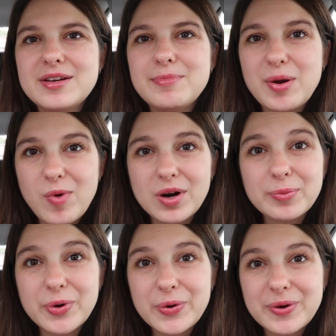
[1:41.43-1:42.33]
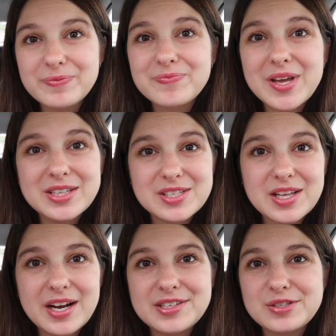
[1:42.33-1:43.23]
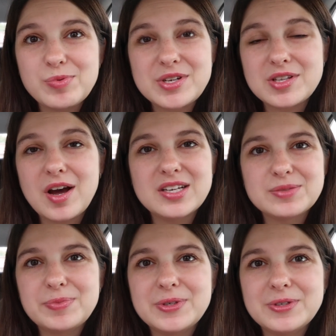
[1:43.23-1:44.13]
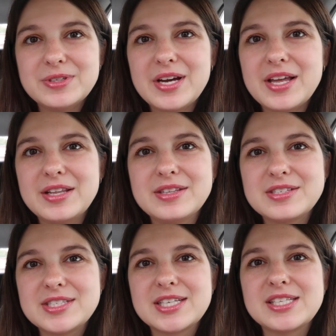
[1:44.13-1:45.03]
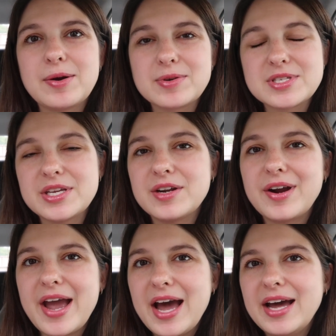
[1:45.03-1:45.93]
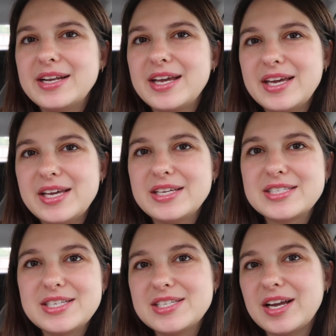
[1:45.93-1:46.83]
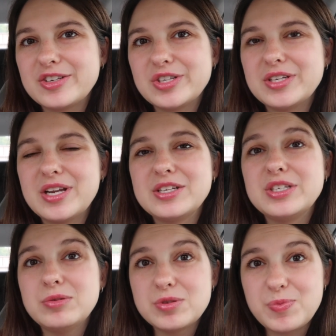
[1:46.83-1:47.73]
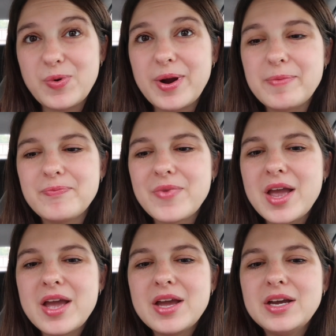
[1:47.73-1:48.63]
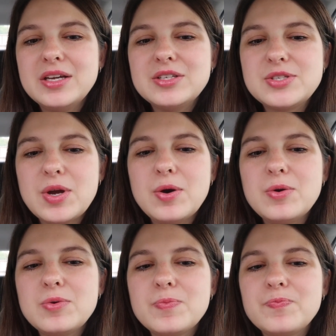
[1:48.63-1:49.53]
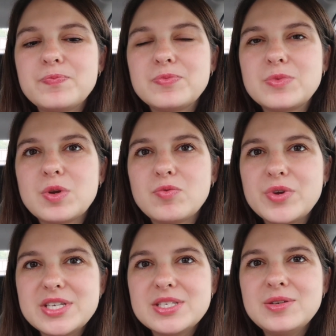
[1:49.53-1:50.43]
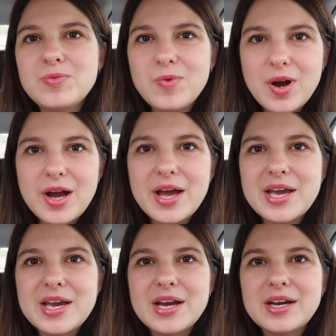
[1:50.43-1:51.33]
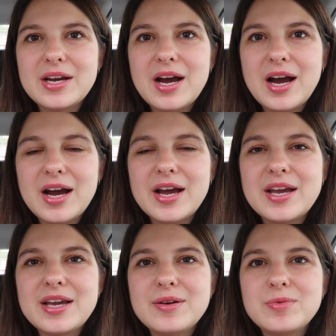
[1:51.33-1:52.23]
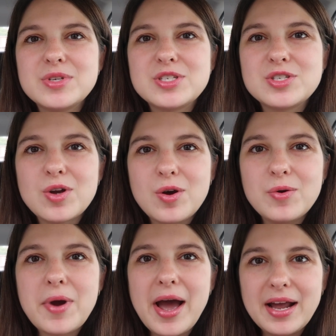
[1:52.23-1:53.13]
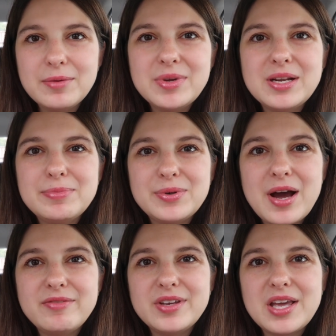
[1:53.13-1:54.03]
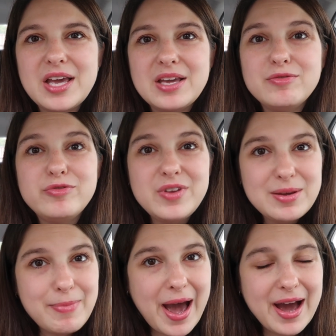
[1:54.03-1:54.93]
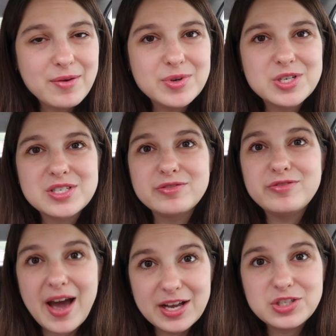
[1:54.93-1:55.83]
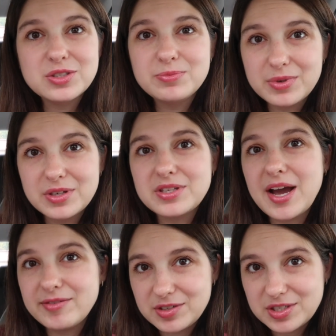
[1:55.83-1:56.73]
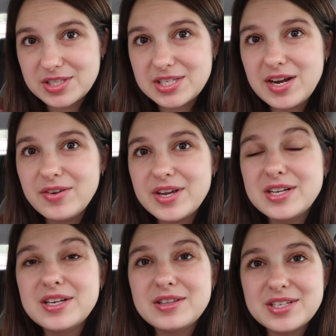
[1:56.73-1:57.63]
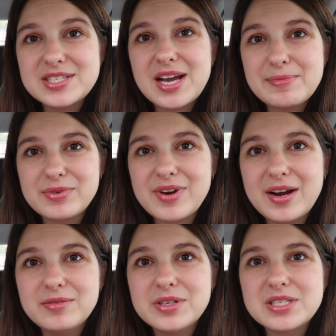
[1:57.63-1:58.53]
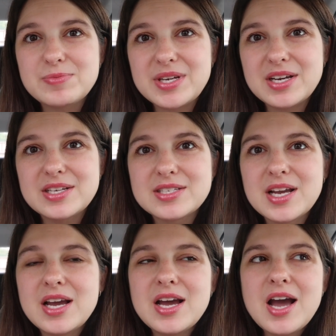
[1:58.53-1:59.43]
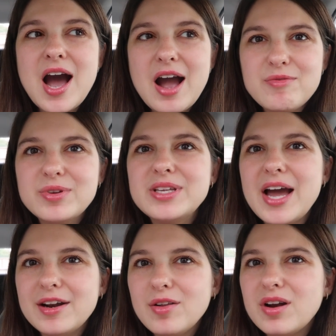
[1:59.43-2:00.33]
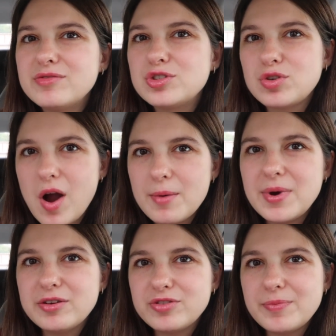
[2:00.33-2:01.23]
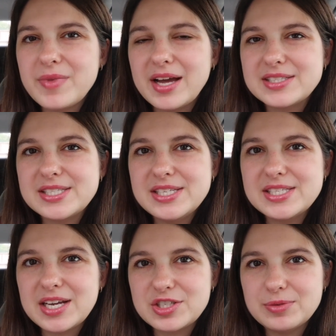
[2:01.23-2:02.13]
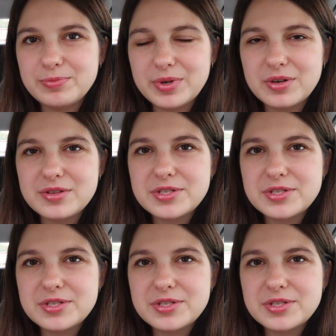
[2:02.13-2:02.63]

my water broke. And so then I just went to the hospital, and six hours later, I had a C section and she was born. So, the reason why I was so adamant about having a VBAC, which is a vaginal birth after cesarean, this time around is because I really had a lot of trauma from that C section birth.